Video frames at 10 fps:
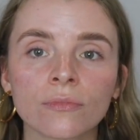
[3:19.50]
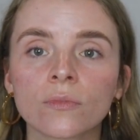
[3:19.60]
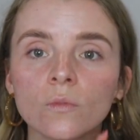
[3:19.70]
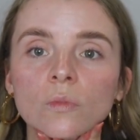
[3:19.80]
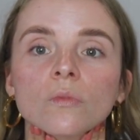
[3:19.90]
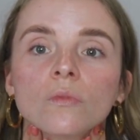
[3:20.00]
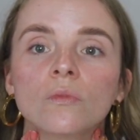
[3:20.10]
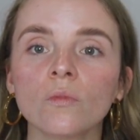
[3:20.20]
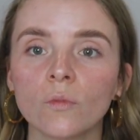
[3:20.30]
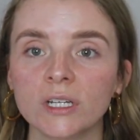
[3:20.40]

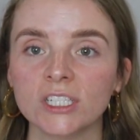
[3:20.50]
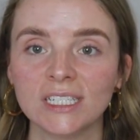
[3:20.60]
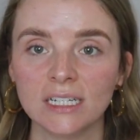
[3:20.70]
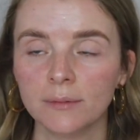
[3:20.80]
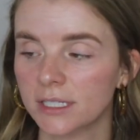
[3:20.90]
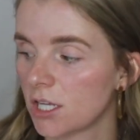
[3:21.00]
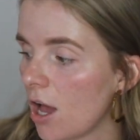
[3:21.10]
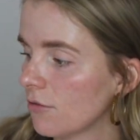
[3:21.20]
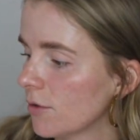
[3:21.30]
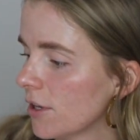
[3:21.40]
We just need to be
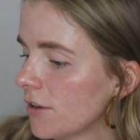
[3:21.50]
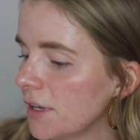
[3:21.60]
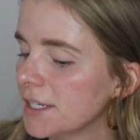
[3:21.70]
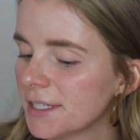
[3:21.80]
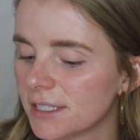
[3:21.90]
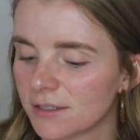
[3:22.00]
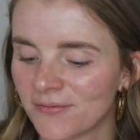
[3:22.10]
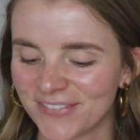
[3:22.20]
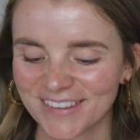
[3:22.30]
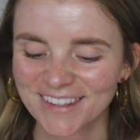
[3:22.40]
soft with our faces.
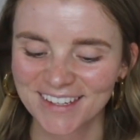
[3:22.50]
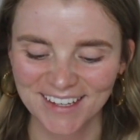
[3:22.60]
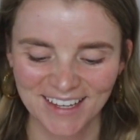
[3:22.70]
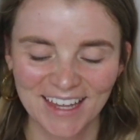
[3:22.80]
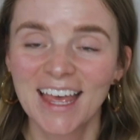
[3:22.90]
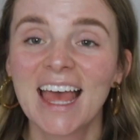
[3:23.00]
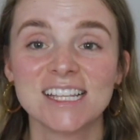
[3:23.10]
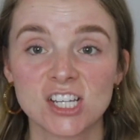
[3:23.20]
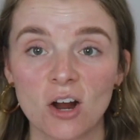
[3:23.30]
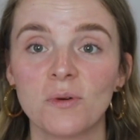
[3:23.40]

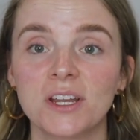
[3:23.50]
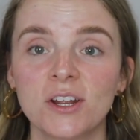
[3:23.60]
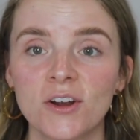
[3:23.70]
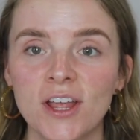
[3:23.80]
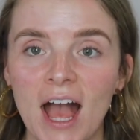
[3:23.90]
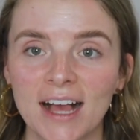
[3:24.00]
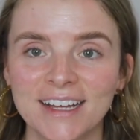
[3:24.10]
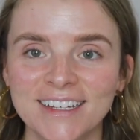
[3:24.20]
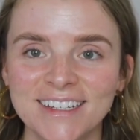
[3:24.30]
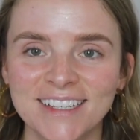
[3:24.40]
And start when you're young.
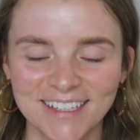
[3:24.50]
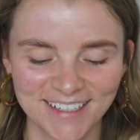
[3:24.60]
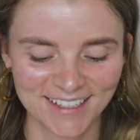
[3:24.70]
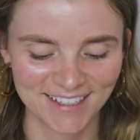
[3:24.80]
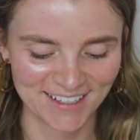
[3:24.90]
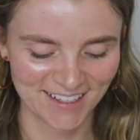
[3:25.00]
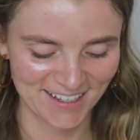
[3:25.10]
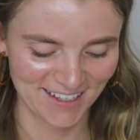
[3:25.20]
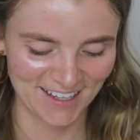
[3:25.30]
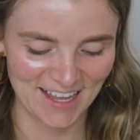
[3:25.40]

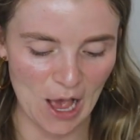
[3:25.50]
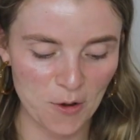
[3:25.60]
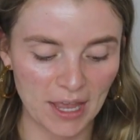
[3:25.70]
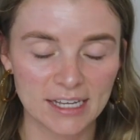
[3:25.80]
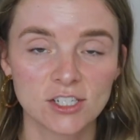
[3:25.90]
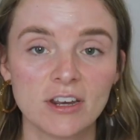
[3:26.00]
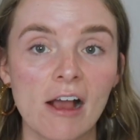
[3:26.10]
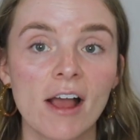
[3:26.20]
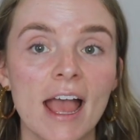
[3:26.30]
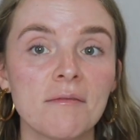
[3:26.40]
Okay, so
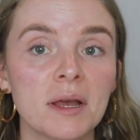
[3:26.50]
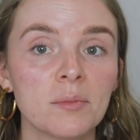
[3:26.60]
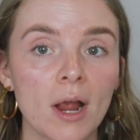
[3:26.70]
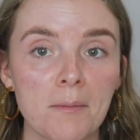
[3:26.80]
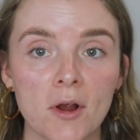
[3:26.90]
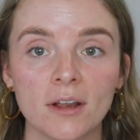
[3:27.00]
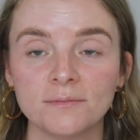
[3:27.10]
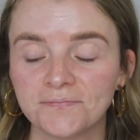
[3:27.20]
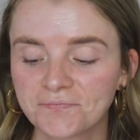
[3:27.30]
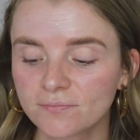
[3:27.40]
now I have my primer on.
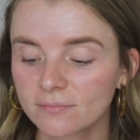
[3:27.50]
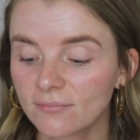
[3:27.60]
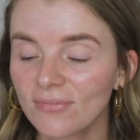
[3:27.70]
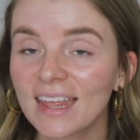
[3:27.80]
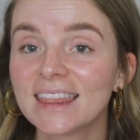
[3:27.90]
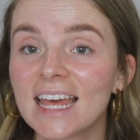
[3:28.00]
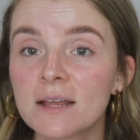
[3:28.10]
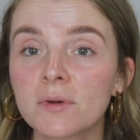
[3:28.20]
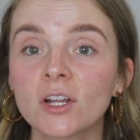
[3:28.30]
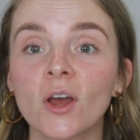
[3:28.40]
Then
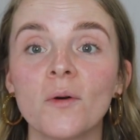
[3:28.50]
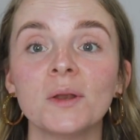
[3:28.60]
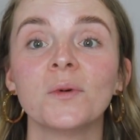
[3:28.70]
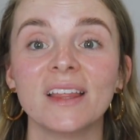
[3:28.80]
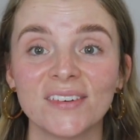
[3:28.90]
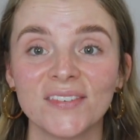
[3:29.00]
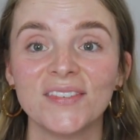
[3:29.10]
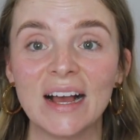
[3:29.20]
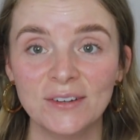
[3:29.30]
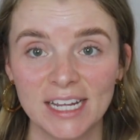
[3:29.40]
I'm going to go in with
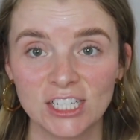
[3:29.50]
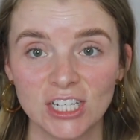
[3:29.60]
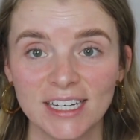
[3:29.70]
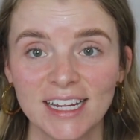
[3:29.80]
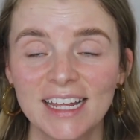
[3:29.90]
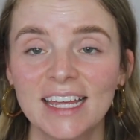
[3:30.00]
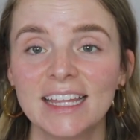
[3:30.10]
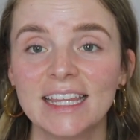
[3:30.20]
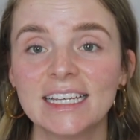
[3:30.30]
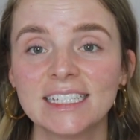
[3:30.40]
foundation.
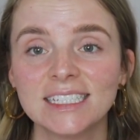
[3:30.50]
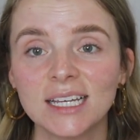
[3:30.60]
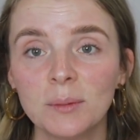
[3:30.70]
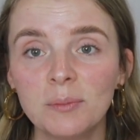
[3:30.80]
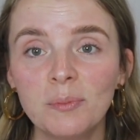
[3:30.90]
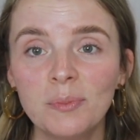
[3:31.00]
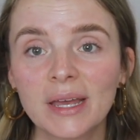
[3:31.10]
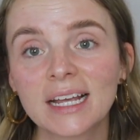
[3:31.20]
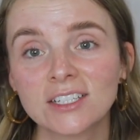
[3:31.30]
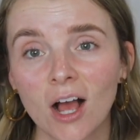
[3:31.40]
This is a
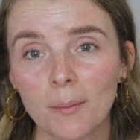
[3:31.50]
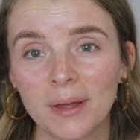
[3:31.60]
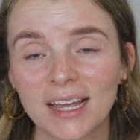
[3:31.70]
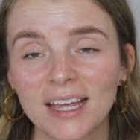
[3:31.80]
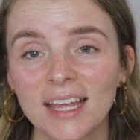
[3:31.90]
big topic.